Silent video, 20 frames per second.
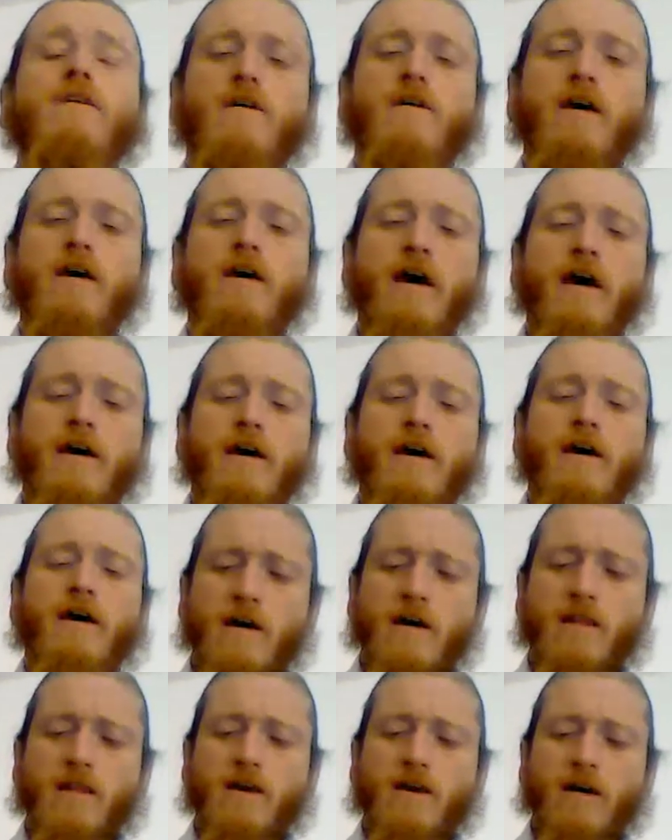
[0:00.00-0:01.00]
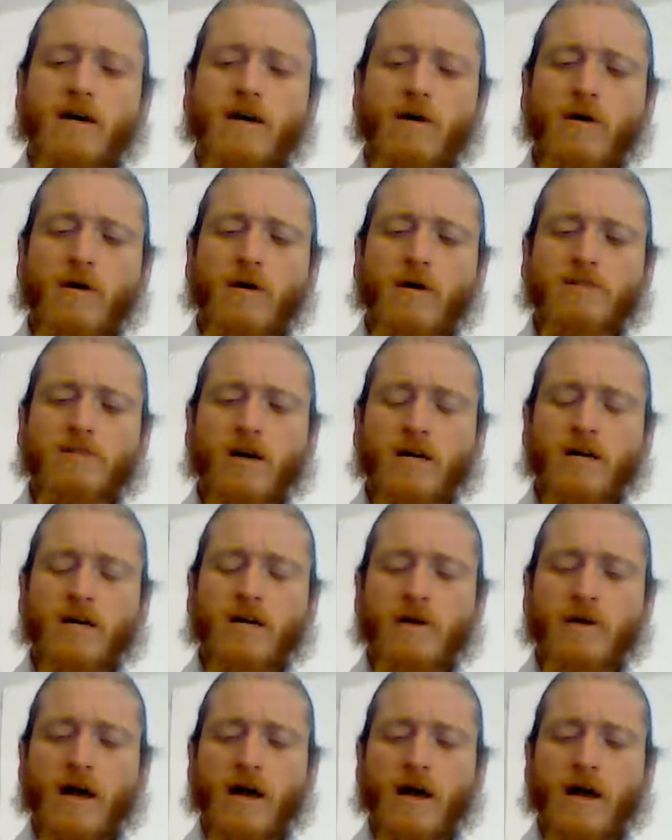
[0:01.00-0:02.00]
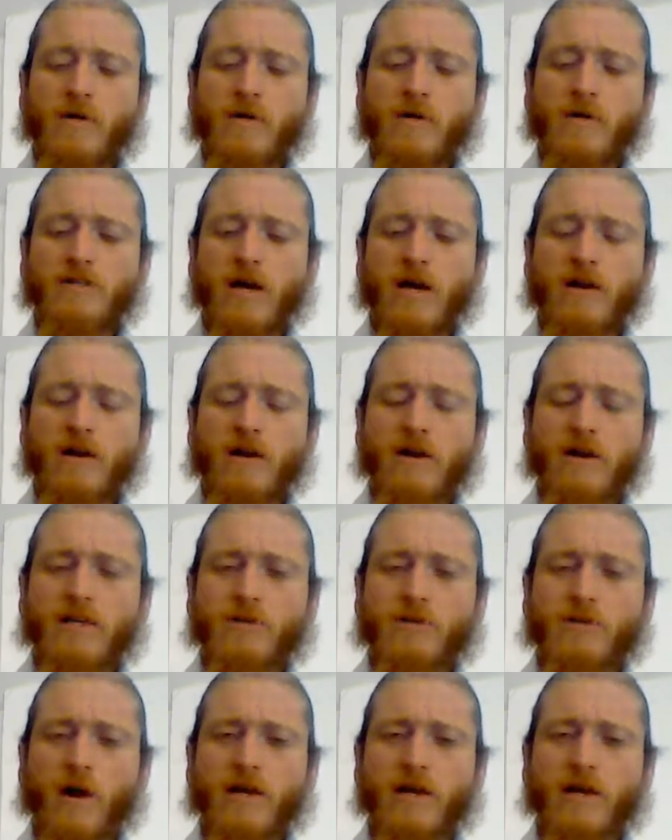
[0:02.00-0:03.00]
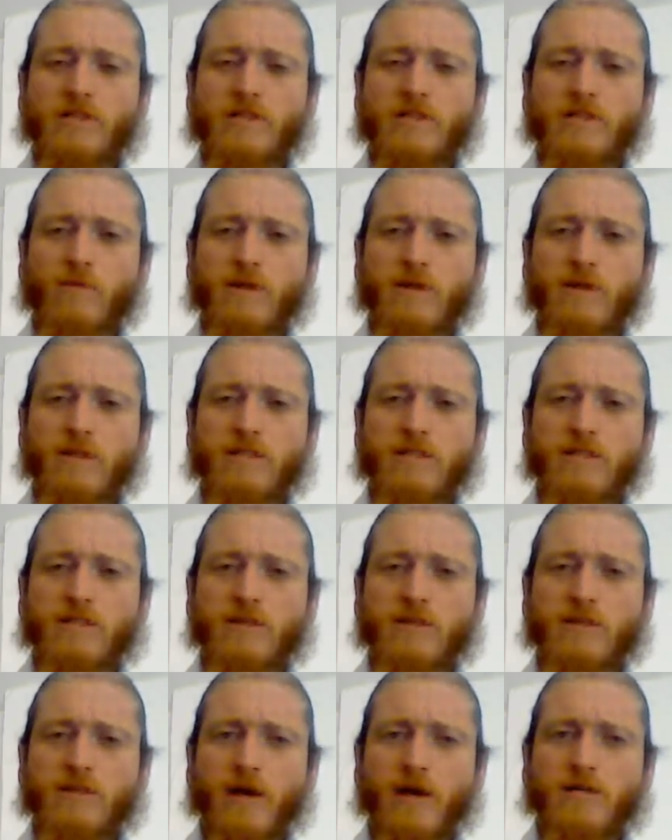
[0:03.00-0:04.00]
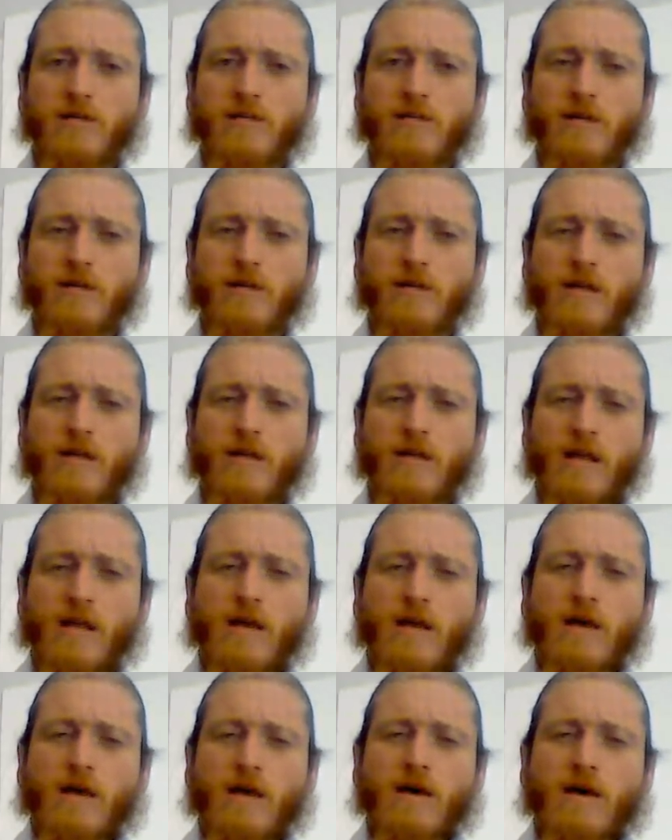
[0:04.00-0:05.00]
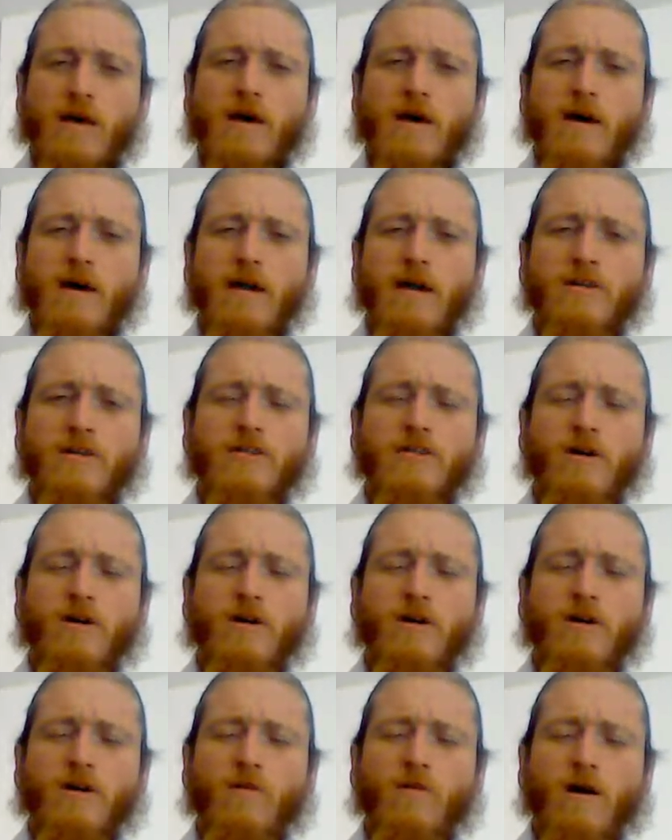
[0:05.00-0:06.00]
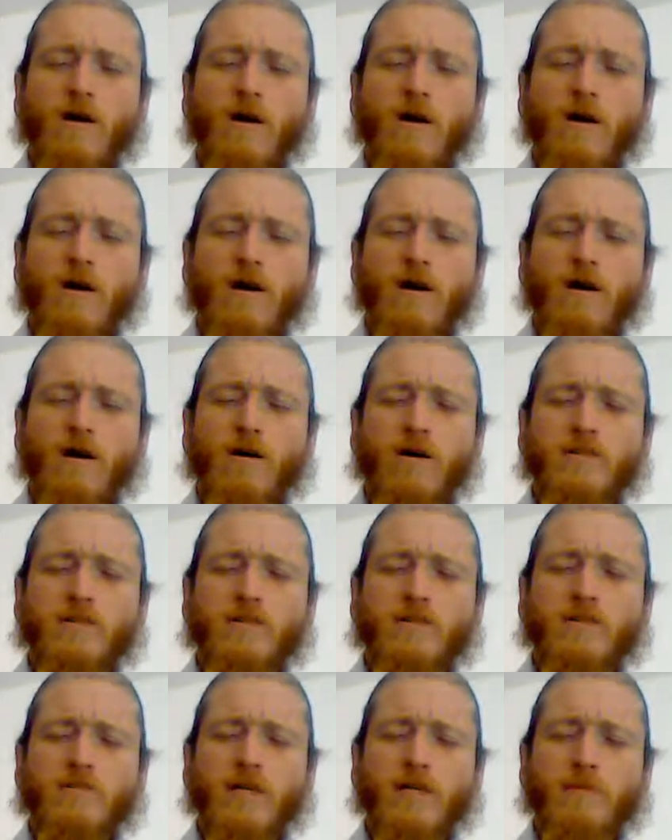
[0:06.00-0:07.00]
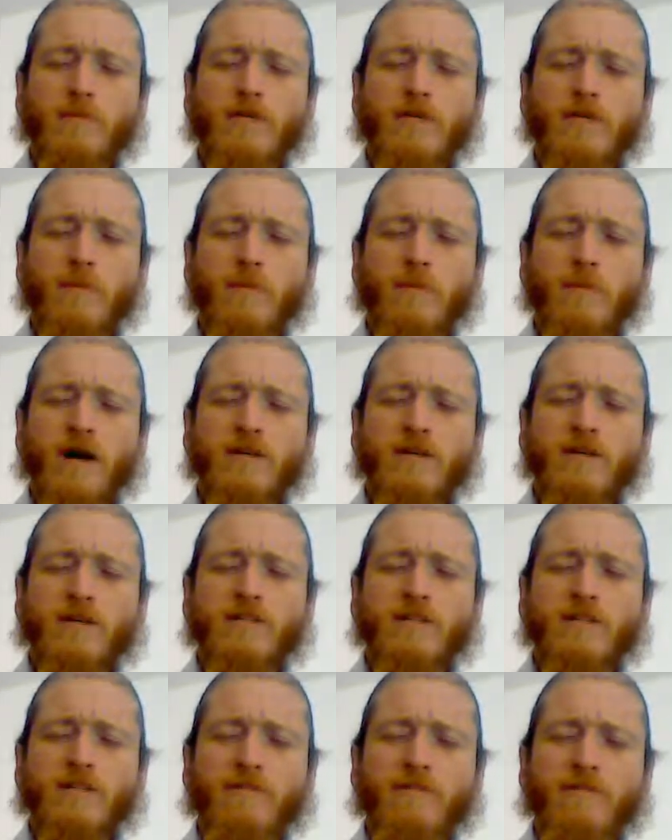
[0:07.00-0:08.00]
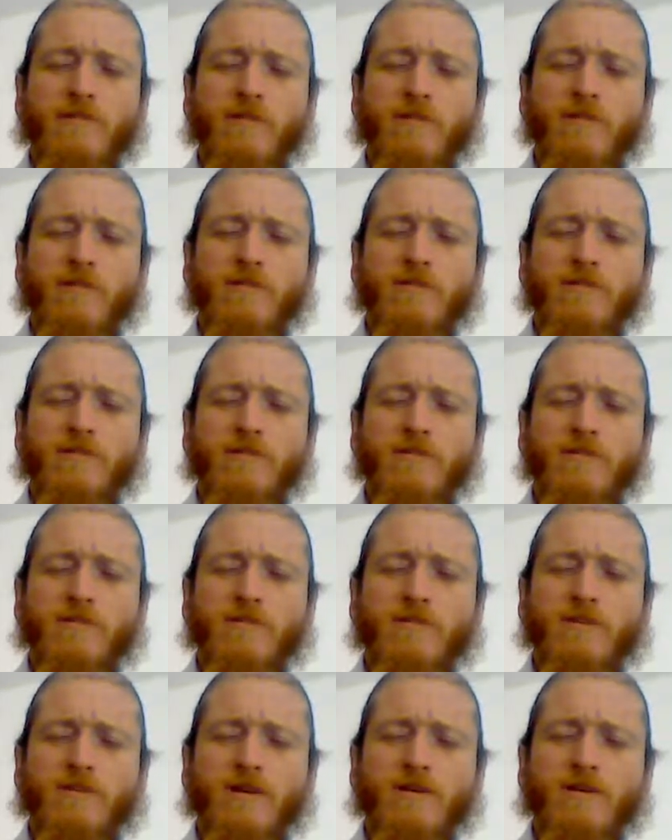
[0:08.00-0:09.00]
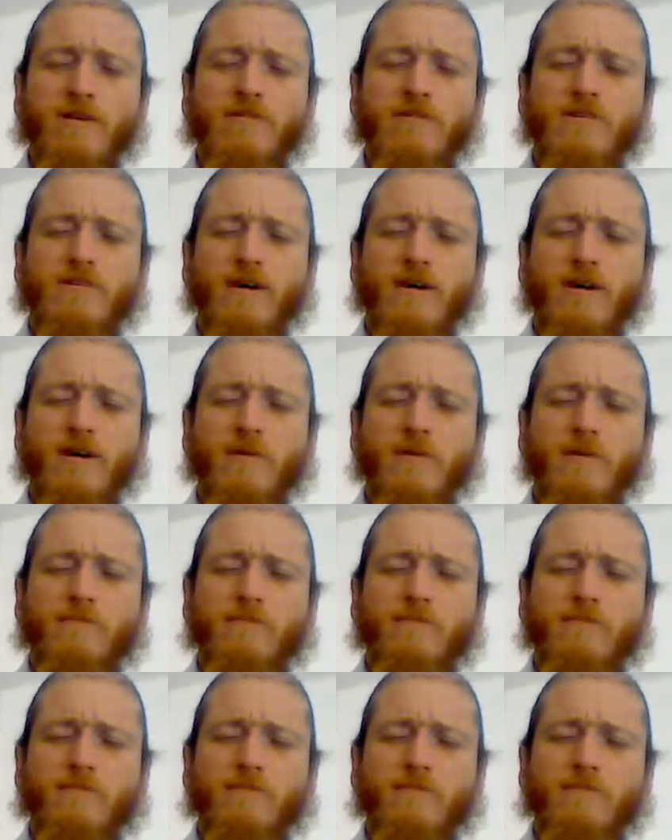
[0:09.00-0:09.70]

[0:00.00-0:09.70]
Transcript: and the Kabbalah talks about how much energy is wasted when the seed's wasted. And so on some deep subconscious level, these a